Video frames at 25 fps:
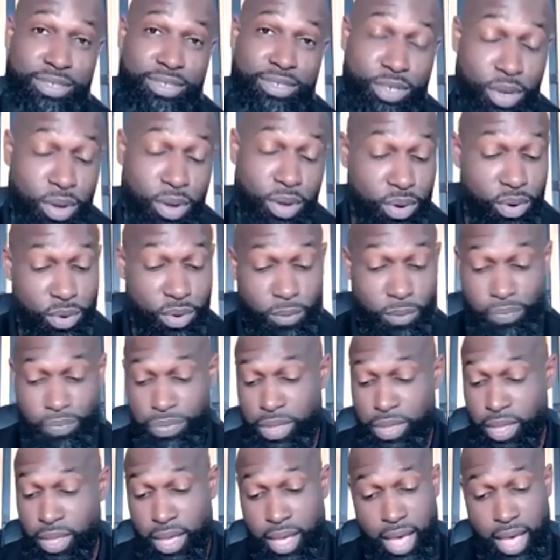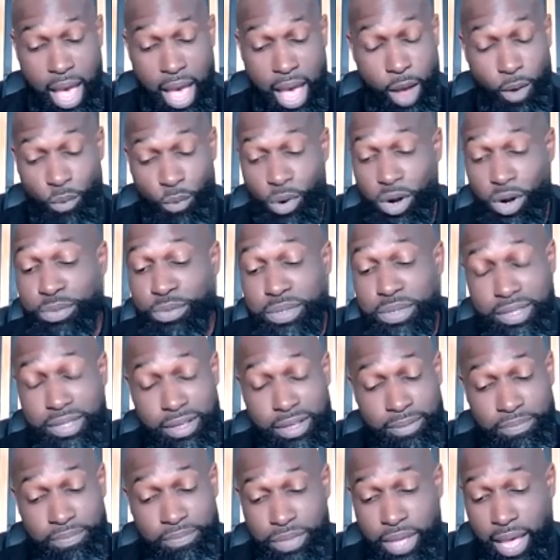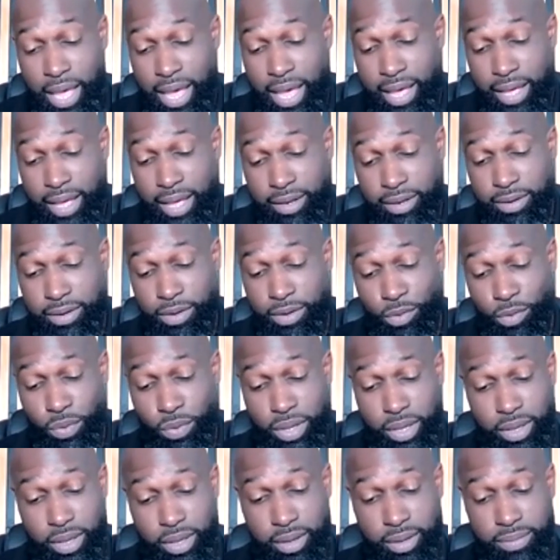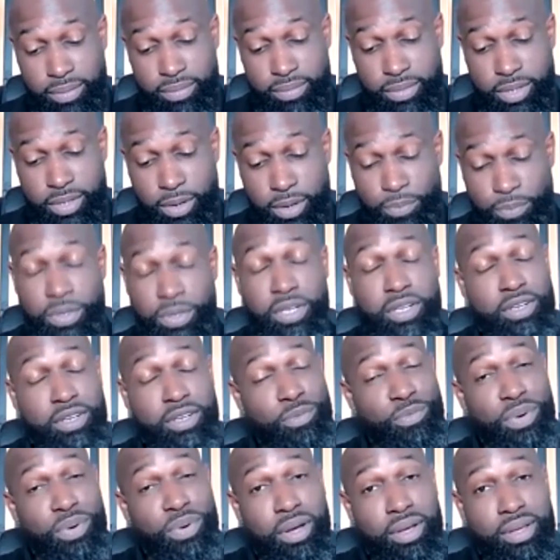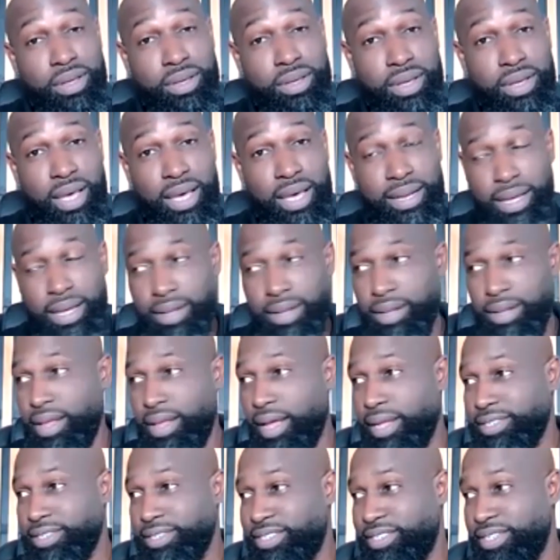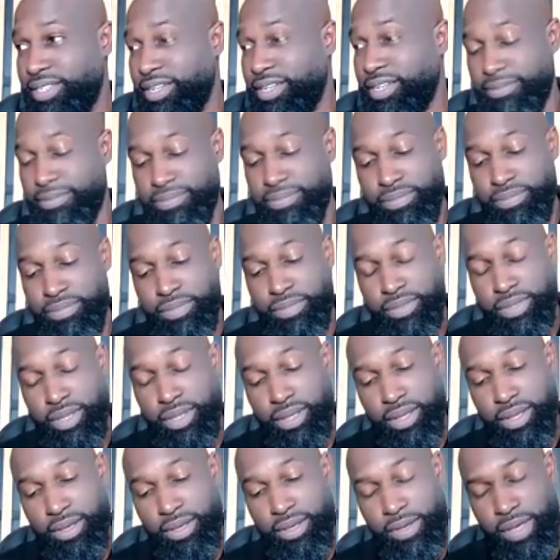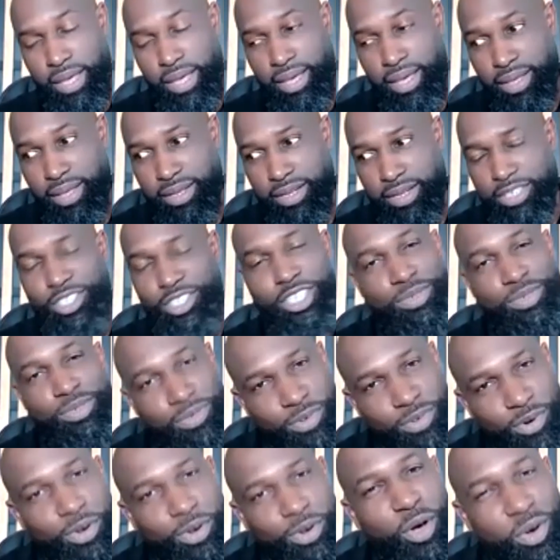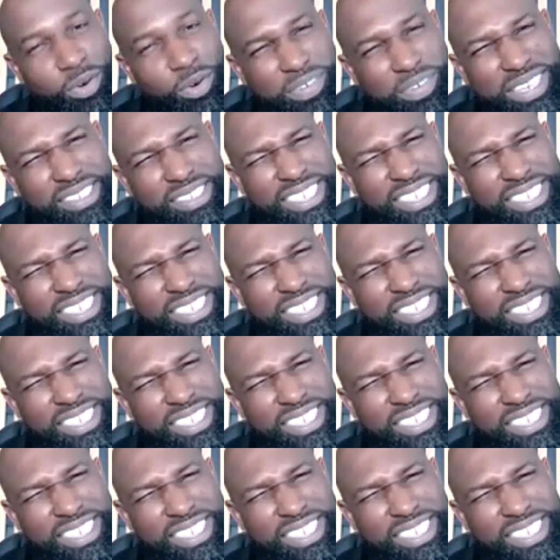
So I worked with him, and we completed the book, and I launched it in just before COVID.